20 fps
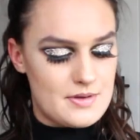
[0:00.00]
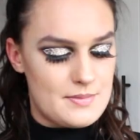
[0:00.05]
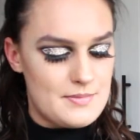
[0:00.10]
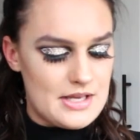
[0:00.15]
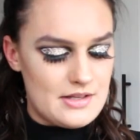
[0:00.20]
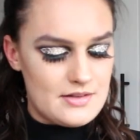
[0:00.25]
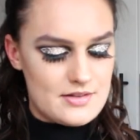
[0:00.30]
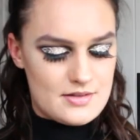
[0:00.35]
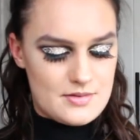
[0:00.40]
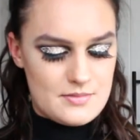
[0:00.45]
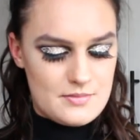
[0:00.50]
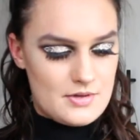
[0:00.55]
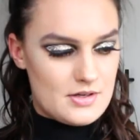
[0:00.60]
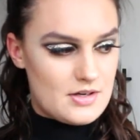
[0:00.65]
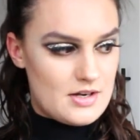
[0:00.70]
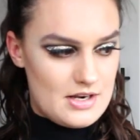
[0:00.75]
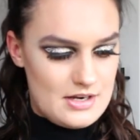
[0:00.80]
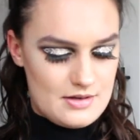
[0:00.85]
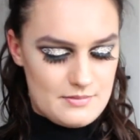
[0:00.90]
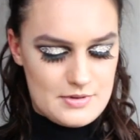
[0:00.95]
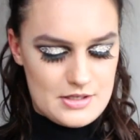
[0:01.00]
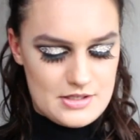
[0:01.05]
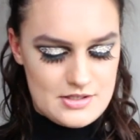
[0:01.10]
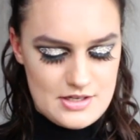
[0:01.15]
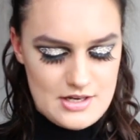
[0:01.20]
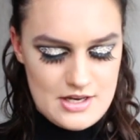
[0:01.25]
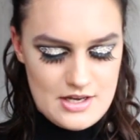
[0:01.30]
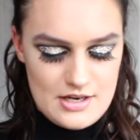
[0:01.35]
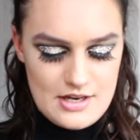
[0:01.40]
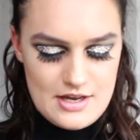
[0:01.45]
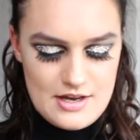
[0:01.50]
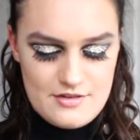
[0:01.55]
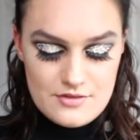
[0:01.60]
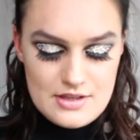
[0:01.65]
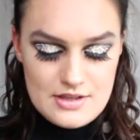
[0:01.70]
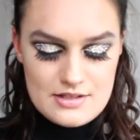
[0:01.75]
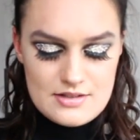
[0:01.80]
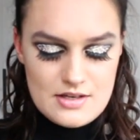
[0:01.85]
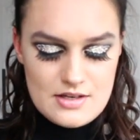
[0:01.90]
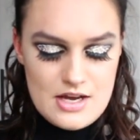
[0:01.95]
So I made some garlic butter earlier.
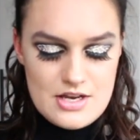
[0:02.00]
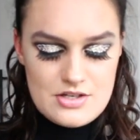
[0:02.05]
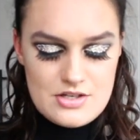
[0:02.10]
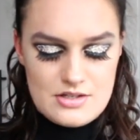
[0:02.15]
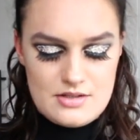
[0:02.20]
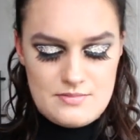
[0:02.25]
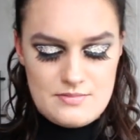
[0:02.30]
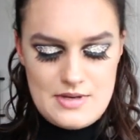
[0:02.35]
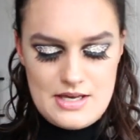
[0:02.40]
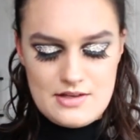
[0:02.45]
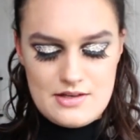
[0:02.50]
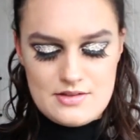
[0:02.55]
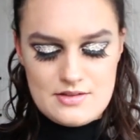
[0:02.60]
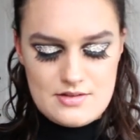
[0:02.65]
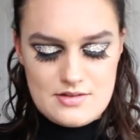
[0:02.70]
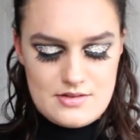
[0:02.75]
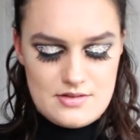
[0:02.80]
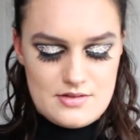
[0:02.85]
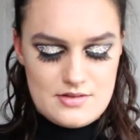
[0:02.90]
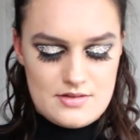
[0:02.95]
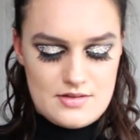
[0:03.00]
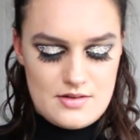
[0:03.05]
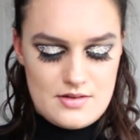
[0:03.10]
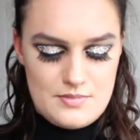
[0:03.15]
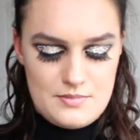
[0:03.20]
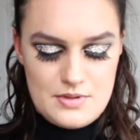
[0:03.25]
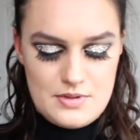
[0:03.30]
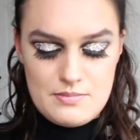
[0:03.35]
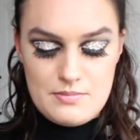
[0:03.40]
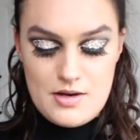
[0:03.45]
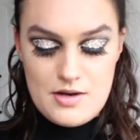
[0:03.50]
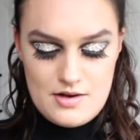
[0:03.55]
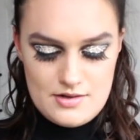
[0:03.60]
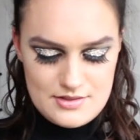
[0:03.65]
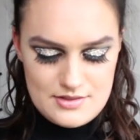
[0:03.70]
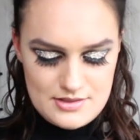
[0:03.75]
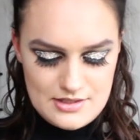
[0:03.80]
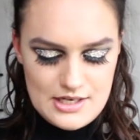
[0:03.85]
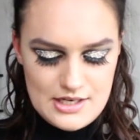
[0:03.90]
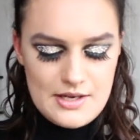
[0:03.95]
This I just mixed some
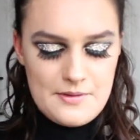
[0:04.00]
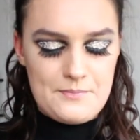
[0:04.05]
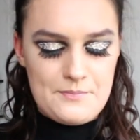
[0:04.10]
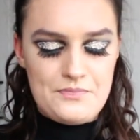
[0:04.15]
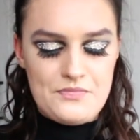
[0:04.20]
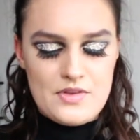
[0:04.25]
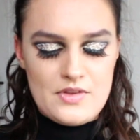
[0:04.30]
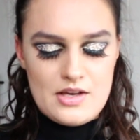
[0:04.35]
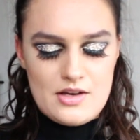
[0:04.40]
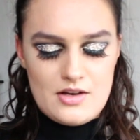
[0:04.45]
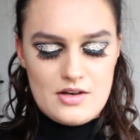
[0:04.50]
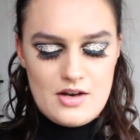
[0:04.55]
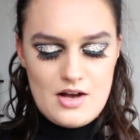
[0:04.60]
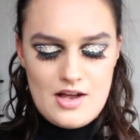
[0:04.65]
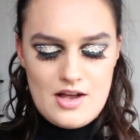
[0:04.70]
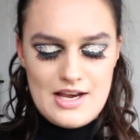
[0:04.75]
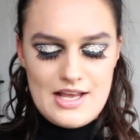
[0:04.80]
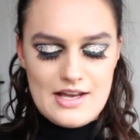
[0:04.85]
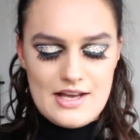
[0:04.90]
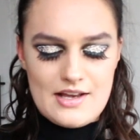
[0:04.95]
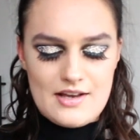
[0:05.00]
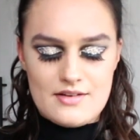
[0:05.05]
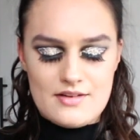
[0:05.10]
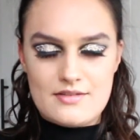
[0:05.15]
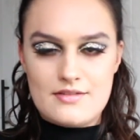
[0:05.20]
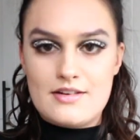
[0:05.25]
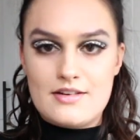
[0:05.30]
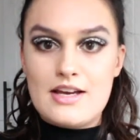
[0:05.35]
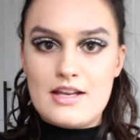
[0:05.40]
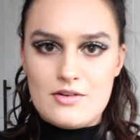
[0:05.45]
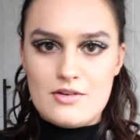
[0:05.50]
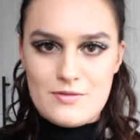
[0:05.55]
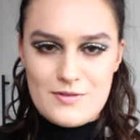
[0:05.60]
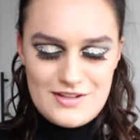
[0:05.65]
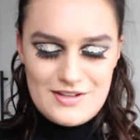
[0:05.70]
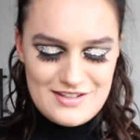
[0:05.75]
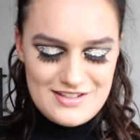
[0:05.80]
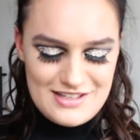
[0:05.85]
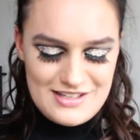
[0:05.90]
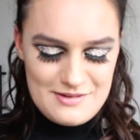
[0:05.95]
parsley, garlic, and
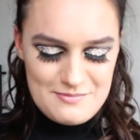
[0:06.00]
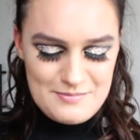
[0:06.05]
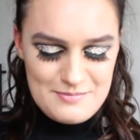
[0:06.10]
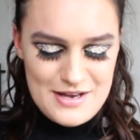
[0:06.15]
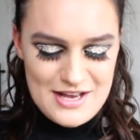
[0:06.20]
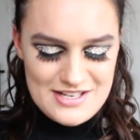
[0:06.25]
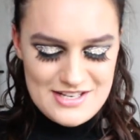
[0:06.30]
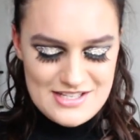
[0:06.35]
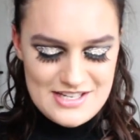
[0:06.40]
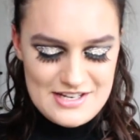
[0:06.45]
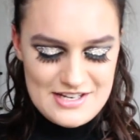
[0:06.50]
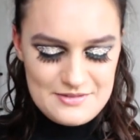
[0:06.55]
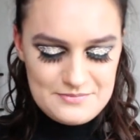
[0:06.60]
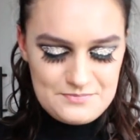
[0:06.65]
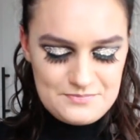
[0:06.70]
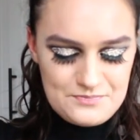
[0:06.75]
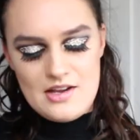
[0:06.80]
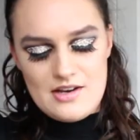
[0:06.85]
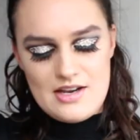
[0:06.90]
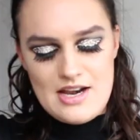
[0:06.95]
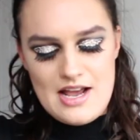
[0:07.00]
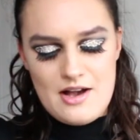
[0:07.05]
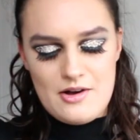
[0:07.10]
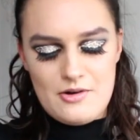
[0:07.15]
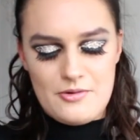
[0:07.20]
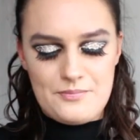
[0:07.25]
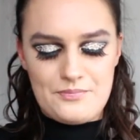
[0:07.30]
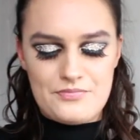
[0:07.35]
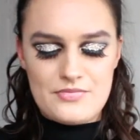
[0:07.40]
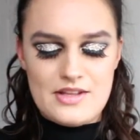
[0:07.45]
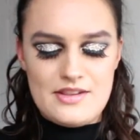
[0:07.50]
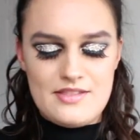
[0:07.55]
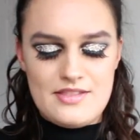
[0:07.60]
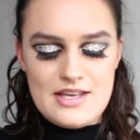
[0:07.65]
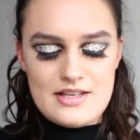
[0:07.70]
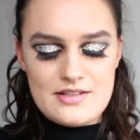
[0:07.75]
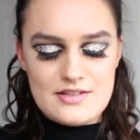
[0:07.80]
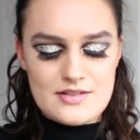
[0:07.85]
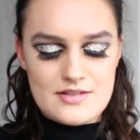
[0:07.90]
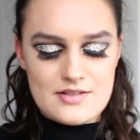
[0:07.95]
obviously butter. Now,
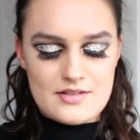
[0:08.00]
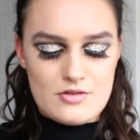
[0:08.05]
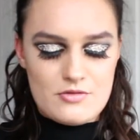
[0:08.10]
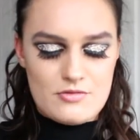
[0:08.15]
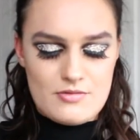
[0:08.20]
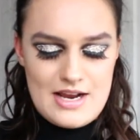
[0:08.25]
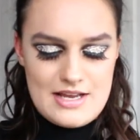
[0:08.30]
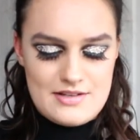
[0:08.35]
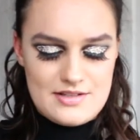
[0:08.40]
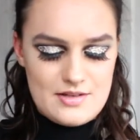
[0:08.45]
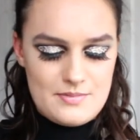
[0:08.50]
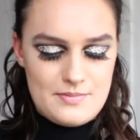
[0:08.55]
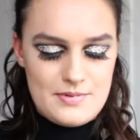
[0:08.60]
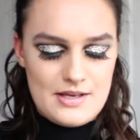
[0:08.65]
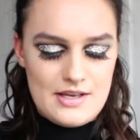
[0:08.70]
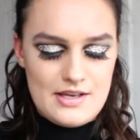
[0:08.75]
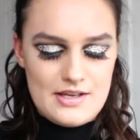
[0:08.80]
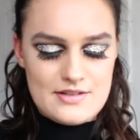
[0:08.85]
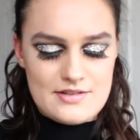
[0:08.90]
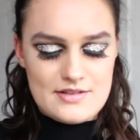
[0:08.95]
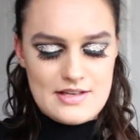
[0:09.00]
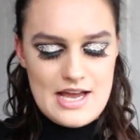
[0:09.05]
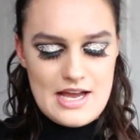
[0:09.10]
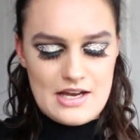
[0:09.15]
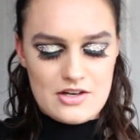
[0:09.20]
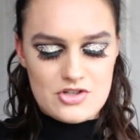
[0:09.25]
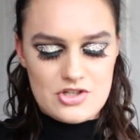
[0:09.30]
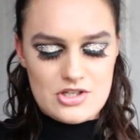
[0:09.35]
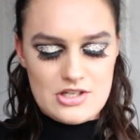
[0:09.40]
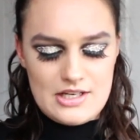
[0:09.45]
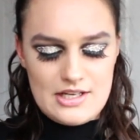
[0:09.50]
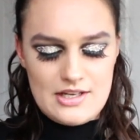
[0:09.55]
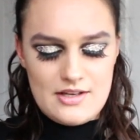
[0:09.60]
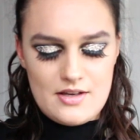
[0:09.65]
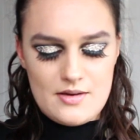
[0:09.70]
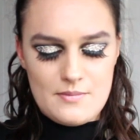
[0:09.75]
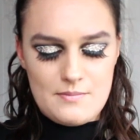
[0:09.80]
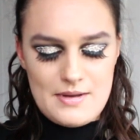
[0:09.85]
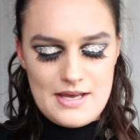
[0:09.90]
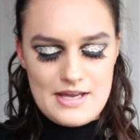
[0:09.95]
this recipe is
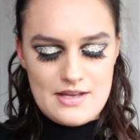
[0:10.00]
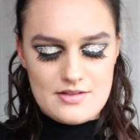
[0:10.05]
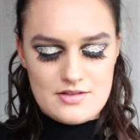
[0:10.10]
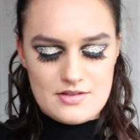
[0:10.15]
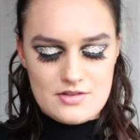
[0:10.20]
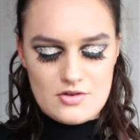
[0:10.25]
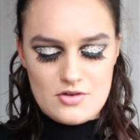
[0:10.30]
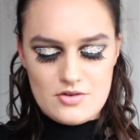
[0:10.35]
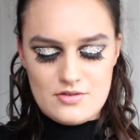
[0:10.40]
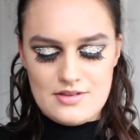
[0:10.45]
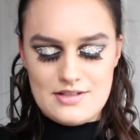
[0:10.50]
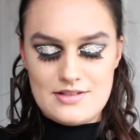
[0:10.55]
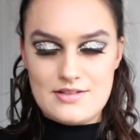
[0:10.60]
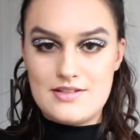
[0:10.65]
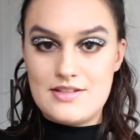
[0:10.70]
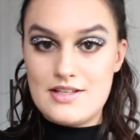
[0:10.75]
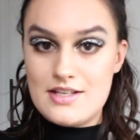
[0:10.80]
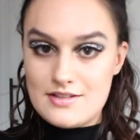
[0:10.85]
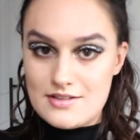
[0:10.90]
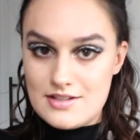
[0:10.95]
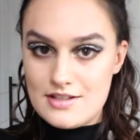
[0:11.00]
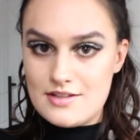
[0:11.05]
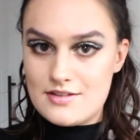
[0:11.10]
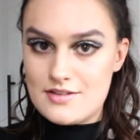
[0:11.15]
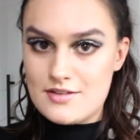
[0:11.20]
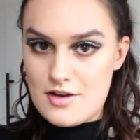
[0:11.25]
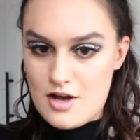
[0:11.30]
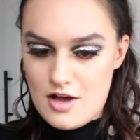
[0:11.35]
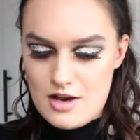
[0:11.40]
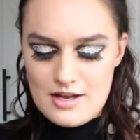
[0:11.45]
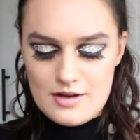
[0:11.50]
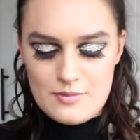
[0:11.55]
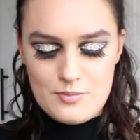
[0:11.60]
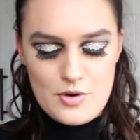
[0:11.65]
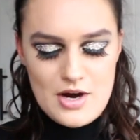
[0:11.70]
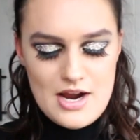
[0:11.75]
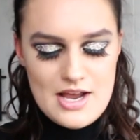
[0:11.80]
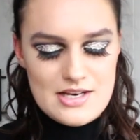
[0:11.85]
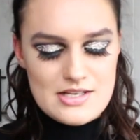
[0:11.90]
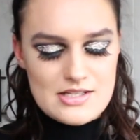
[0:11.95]
actually based on the Zizzi's garlic
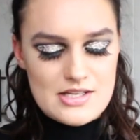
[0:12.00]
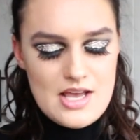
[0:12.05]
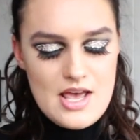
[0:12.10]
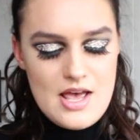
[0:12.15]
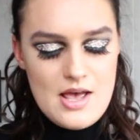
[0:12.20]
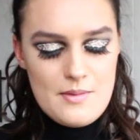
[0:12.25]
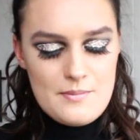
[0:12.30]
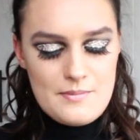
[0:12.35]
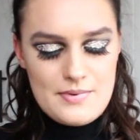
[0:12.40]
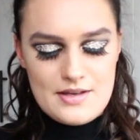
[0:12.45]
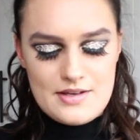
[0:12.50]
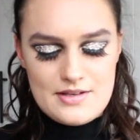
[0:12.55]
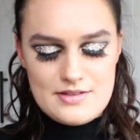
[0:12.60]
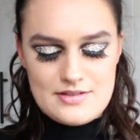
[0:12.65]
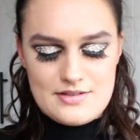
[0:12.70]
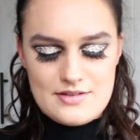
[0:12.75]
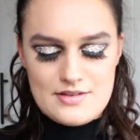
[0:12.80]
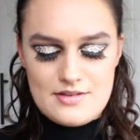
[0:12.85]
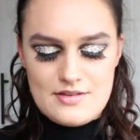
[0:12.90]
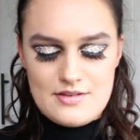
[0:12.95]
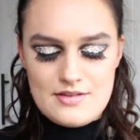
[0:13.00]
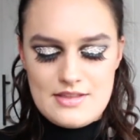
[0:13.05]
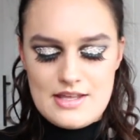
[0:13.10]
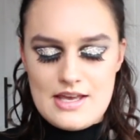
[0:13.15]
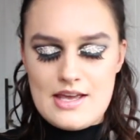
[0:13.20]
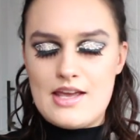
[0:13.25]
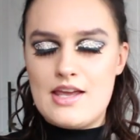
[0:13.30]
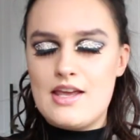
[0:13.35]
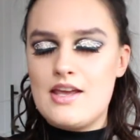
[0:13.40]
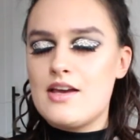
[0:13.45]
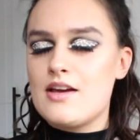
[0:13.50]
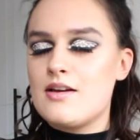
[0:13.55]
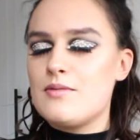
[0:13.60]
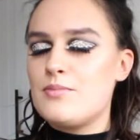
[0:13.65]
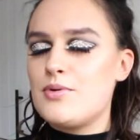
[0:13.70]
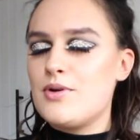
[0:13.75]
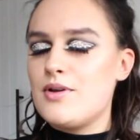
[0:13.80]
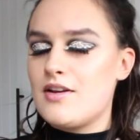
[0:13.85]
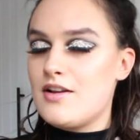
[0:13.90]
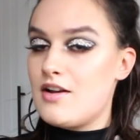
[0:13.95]
bread because they
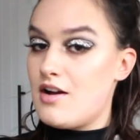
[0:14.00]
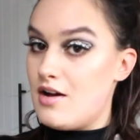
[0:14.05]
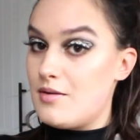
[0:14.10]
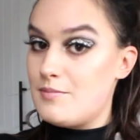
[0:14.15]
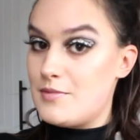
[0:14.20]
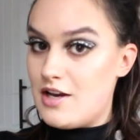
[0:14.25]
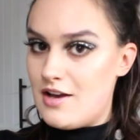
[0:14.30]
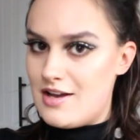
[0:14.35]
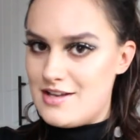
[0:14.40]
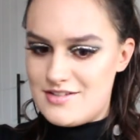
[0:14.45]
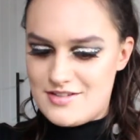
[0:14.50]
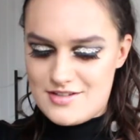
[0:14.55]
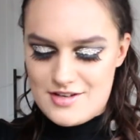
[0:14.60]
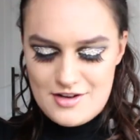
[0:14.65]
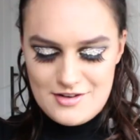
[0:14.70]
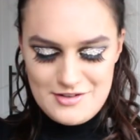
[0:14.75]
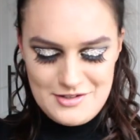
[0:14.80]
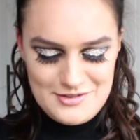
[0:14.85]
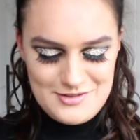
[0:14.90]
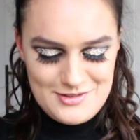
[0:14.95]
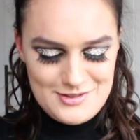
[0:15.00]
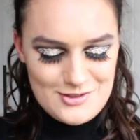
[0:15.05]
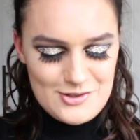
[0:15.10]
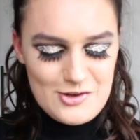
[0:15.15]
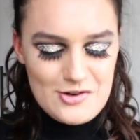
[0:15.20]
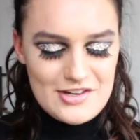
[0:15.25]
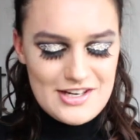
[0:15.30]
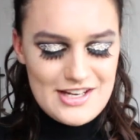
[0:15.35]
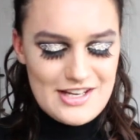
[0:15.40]
put caramelized onions on